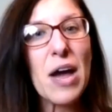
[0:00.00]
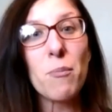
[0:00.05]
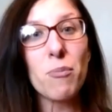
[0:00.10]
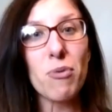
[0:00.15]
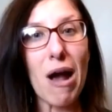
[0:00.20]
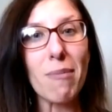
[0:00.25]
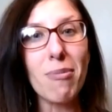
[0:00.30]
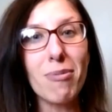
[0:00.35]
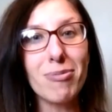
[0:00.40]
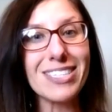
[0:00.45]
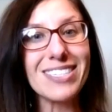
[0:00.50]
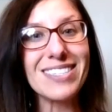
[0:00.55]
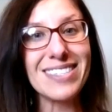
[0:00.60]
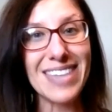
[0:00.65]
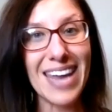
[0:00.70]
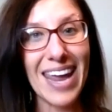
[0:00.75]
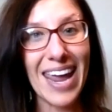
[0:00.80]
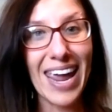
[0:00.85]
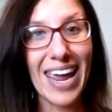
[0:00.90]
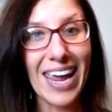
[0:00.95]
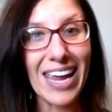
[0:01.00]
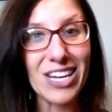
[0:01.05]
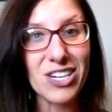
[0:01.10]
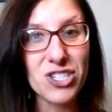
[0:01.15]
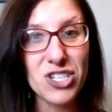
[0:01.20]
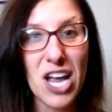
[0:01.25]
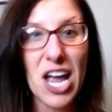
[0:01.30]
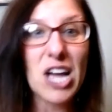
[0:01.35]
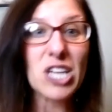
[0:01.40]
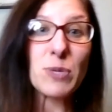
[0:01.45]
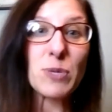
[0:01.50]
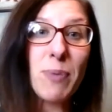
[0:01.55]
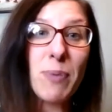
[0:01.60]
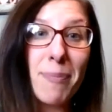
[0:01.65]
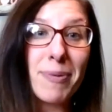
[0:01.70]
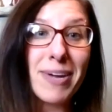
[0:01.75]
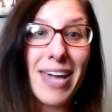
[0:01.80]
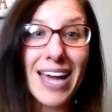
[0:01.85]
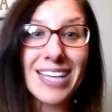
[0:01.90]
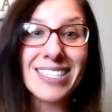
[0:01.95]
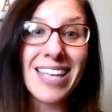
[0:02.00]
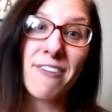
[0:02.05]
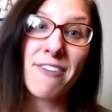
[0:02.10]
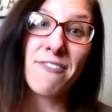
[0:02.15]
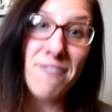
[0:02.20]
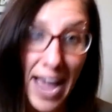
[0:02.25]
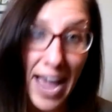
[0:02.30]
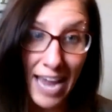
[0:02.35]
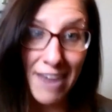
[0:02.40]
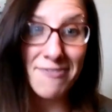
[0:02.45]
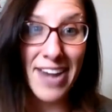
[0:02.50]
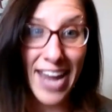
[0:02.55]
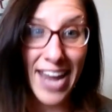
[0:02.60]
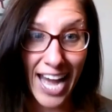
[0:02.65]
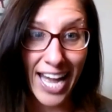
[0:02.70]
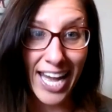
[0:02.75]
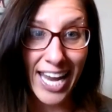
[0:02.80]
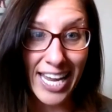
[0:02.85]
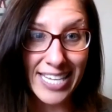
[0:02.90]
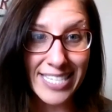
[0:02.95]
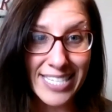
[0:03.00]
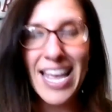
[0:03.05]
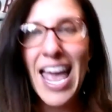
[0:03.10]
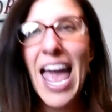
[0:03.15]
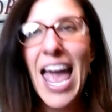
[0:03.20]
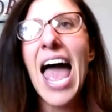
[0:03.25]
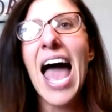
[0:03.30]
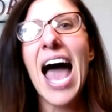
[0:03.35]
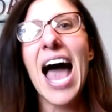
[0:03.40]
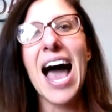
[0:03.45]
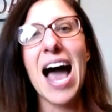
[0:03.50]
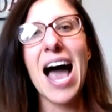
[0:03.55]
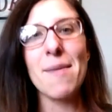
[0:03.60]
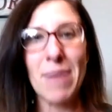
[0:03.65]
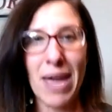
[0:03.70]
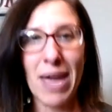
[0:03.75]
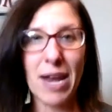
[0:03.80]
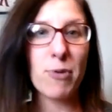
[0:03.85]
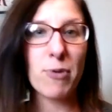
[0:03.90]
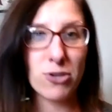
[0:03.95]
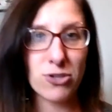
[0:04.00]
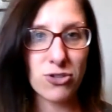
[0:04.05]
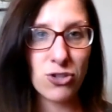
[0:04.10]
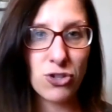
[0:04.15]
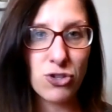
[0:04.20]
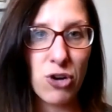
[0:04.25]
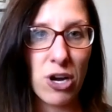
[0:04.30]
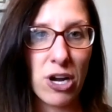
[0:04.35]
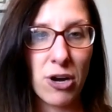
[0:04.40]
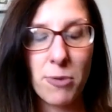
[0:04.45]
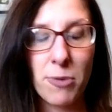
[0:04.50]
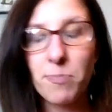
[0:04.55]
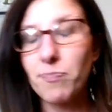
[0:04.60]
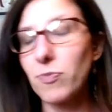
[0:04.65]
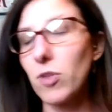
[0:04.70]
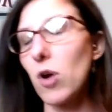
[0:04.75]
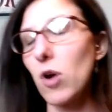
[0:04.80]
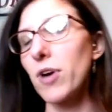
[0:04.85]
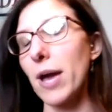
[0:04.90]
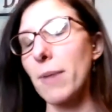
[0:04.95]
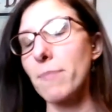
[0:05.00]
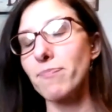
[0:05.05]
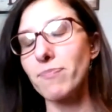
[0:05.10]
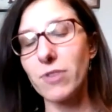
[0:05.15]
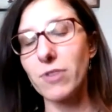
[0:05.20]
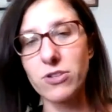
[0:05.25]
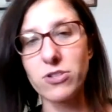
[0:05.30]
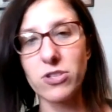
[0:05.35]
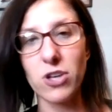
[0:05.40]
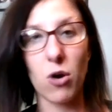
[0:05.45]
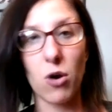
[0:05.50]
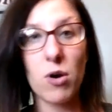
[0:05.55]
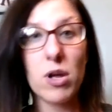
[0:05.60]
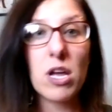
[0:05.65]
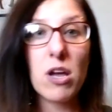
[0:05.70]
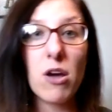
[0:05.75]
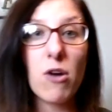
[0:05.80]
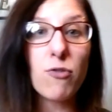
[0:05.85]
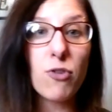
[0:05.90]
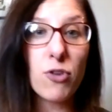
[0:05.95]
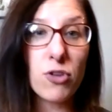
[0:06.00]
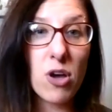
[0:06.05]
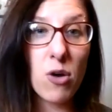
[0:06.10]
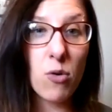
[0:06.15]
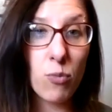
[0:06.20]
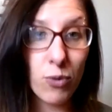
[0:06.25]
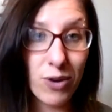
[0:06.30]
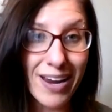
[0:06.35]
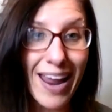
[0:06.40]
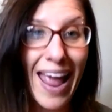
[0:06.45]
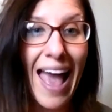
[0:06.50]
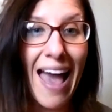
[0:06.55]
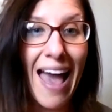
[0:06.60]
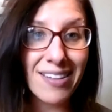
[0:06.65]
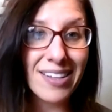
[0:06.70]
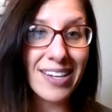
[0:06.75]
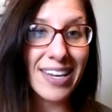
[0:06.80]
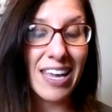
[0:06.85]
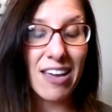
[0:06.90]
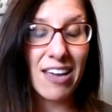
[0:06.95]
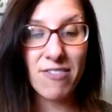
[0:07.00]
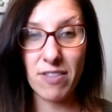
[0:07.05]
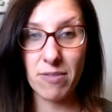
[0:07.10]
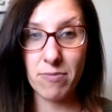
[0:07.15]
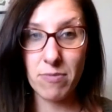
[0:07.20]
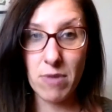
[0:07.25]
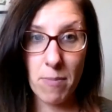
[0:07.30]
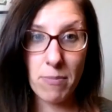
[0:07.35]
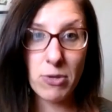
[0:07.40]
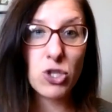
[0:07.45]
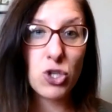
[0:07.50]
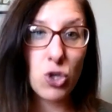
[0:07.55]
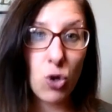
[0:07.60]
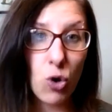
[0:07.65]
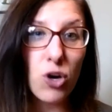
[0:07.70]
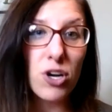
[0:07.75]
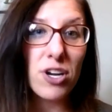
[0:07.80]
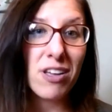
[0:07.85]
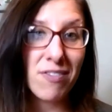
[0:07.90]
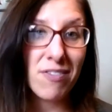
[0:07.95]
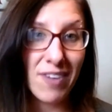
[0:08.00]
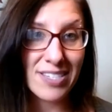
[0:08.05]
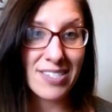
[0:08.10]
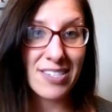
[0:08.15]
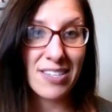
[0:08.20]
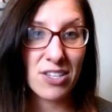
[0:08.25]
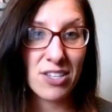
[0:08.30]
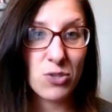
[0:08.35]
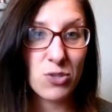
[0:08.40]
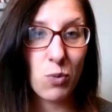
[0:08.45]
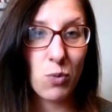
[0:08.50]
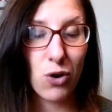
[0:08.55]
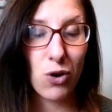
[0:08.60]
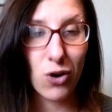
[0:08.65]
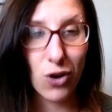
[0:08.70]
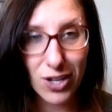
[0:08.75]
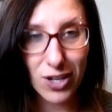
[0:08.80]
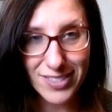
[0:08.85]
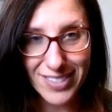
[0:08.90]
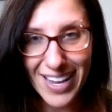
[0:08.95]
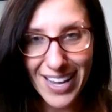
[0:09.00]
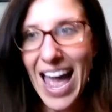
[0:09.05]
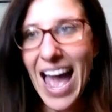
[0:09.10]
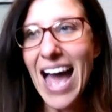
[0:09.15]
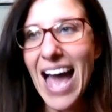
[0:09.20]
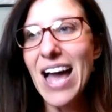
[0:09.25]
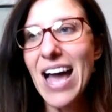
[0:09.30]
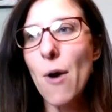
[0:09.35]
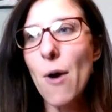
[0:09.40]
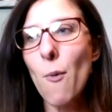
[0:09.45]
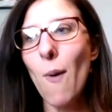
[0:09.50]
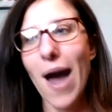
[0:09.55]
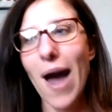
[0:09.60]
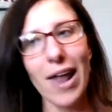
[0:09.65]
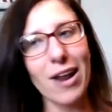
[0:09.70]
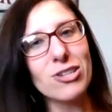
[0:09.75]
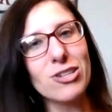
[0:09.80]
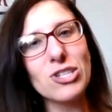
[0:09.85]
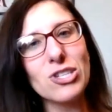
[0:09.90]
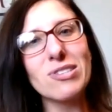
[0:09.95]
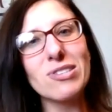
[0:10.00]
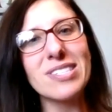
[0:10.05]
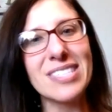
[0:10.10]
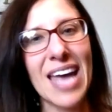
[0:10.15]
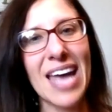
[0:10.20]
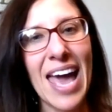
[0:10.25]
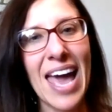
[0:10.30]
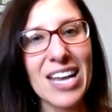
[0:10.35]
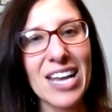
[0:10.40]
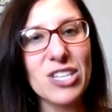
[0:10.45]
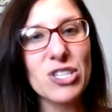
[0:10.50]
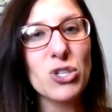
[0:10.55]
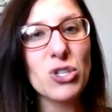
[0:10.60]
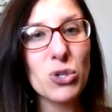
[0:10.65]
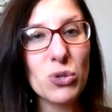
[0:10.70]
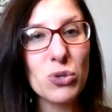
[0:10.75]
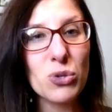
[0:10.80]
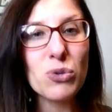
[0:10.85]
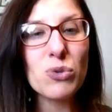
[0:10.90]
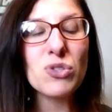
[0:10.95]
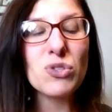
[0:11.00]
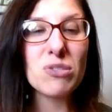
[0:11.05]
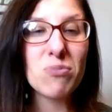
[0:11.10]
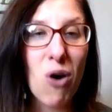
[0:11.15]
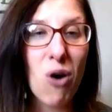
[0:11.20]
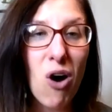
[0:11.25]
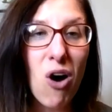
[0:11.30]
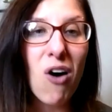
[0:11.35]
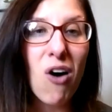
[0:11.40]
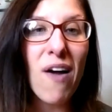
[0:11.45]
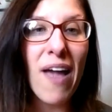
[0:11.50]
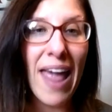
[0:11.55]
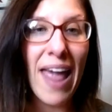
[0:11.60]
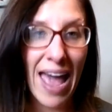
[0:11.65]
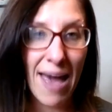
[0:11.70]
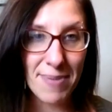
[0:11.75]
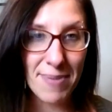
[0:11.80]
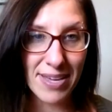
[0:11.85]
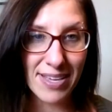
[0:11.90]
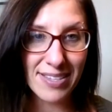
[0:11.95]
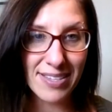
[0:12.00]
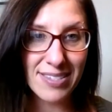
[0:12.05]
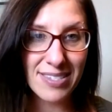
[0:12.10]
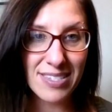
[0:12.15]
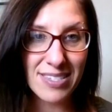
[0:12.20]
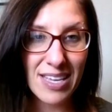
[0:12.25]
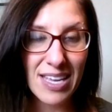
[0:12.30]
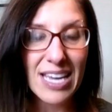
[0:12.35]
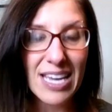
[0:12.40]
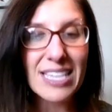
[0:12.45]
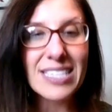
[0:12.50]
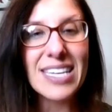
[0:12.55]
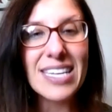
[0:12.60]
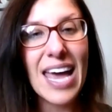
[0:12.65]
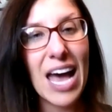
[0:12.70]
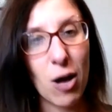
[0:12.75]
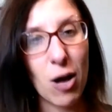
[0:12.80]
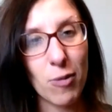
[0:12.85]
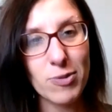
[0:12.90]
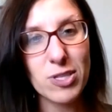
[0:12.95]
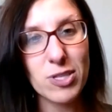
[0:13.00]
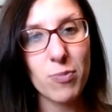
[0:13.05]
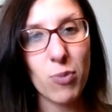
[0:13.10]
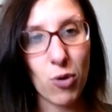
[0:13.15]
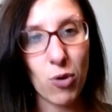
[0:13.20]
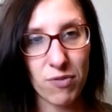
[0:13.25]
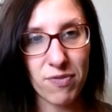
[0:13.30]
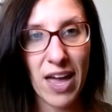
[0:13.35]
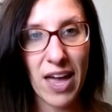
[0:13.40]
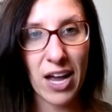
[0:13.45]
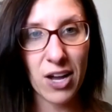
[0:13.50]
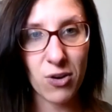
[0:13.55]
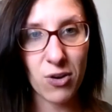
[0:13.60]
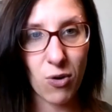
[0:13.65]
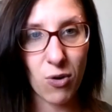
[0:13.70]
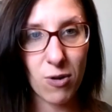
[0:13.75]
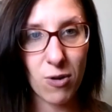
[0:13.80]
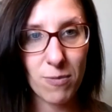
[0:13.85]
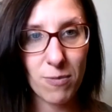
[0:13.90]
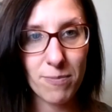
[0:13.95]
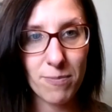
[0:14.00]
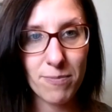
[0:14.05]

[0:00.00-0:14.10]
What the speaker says: Probably staged. She probably has like 5 nannies and a personal trainer. Okay, so for the reality of the majority of us in this world, why don't you set 2 small habits to help support that goal?